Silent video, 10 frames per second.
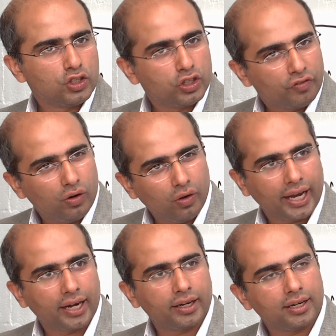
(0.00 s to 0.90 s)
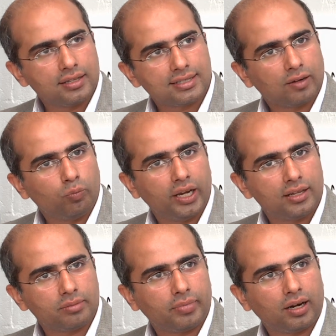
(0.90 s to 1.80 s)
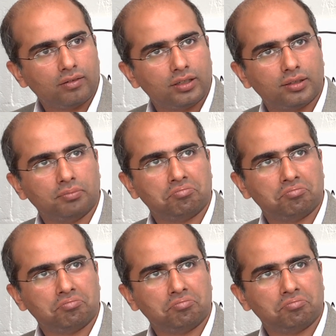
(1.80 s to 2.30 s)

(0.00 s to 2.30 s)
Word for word: So if you look at it, in some way it's about,